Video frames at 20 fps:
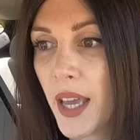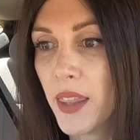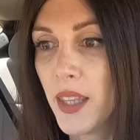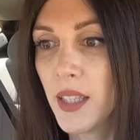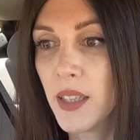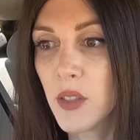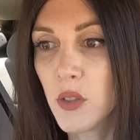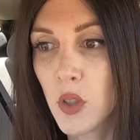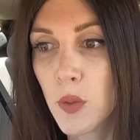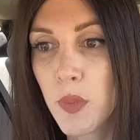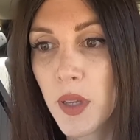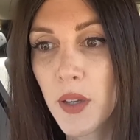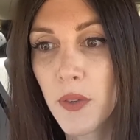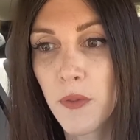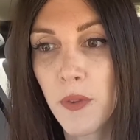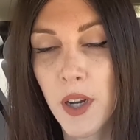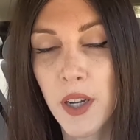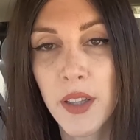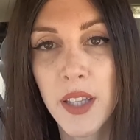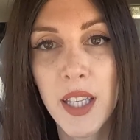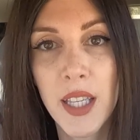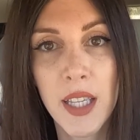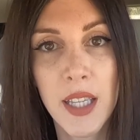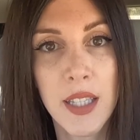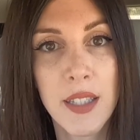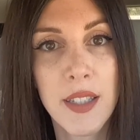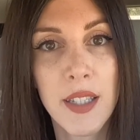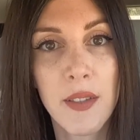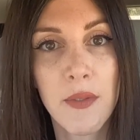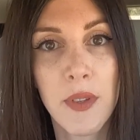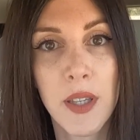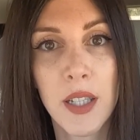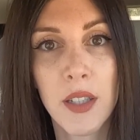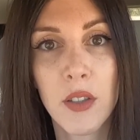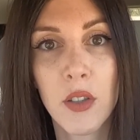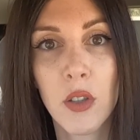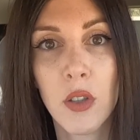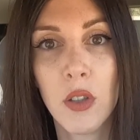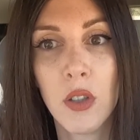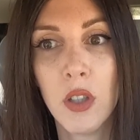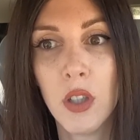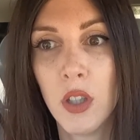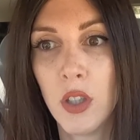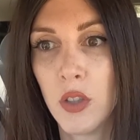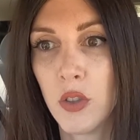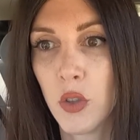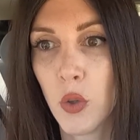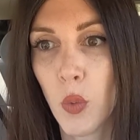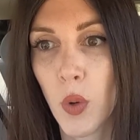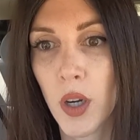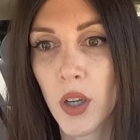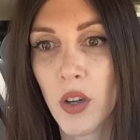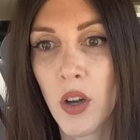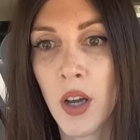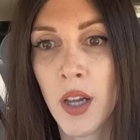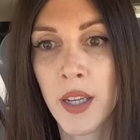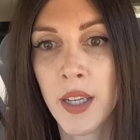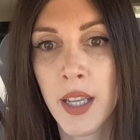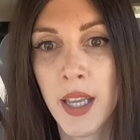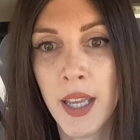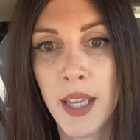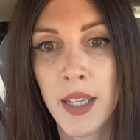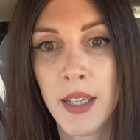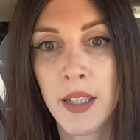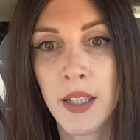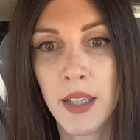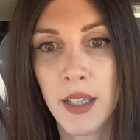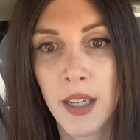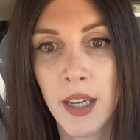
think this would be a fairly easy vehicle to work on, and